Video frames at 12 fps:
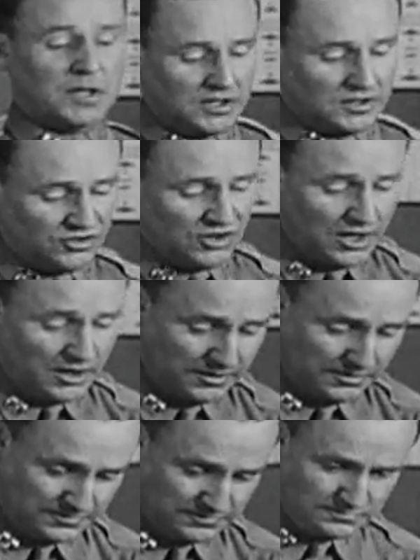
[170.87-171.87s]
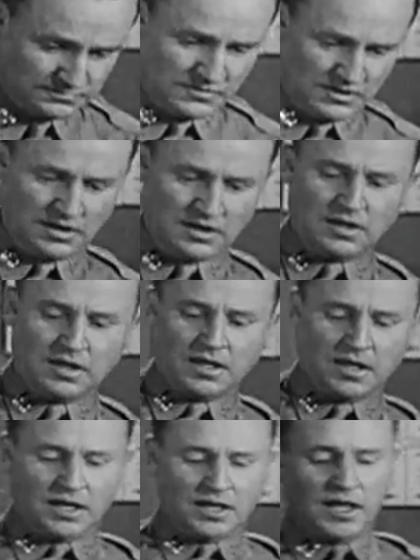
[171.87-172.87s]
make a chart
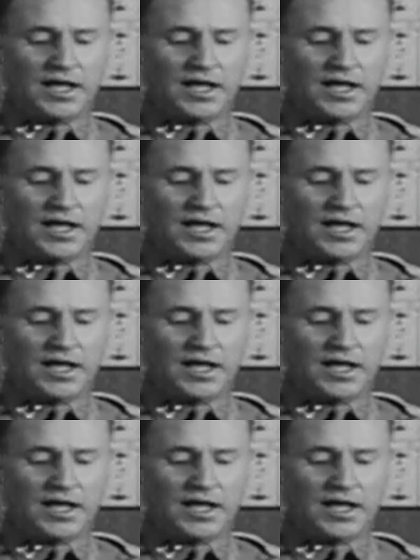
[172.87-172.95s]
and